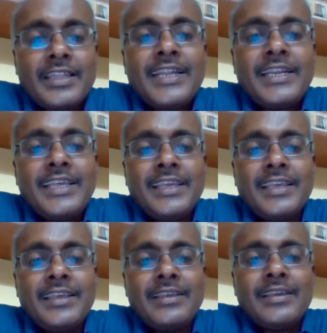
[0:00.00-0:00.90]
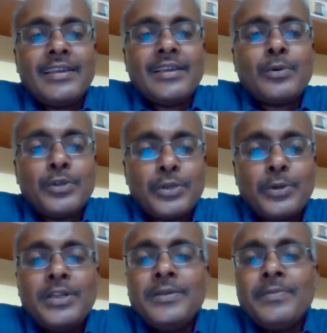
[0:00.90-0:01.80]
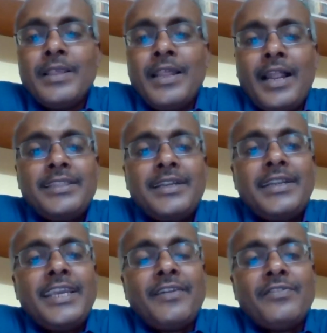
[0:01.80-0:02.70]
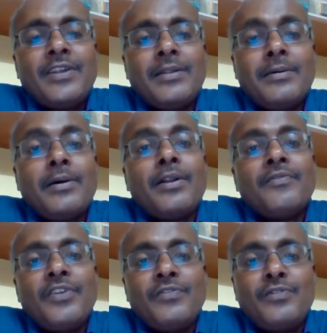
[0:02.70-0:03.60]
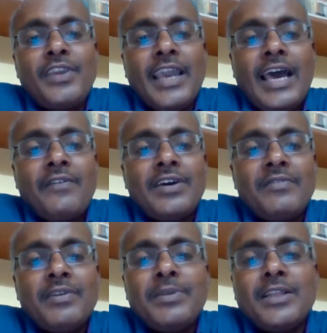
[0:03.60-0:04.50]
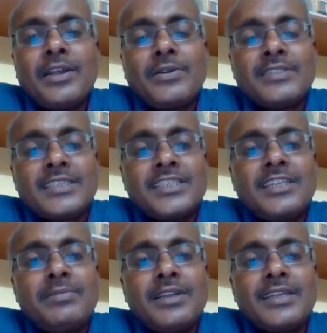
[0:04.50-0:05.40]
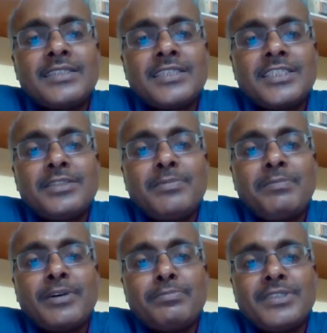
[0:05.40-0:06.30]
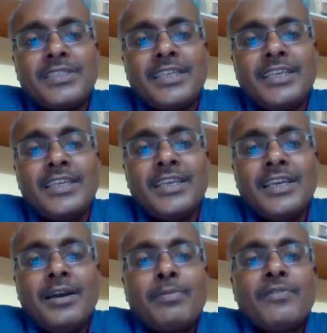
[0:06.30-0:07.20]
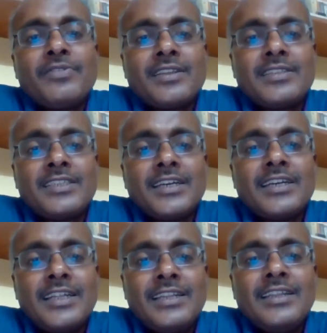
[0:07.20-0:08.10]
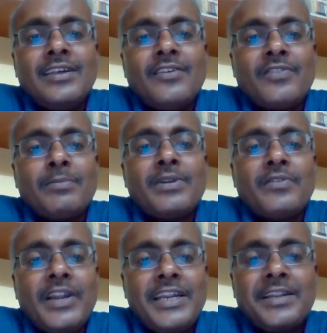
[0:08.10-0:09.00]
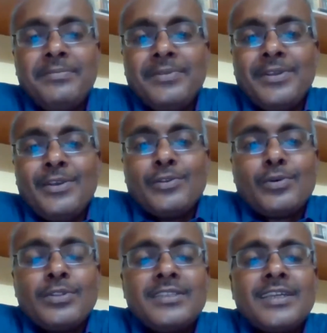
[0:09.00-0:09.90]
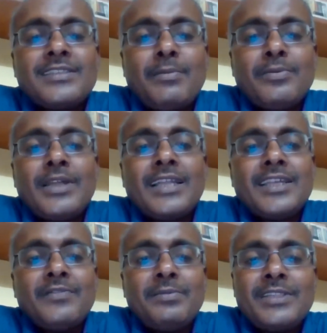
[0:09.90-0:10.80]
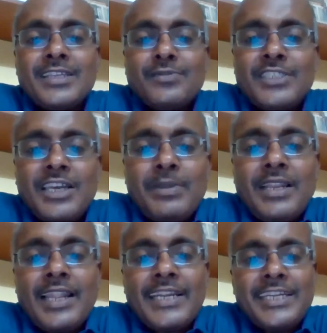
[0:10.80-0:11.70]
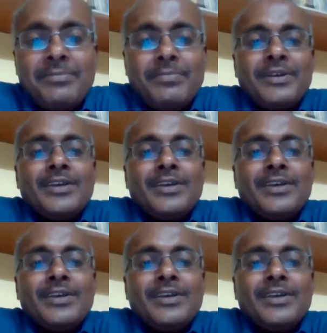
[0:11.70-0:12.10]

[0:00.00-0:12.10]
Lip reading: NIT Kozhikode. And then day after, on 5th, we have a webinar on sustainable construction by Padma Shri Professor Shankar from Trivandrum. So these are some of the other webinars which have been lined up.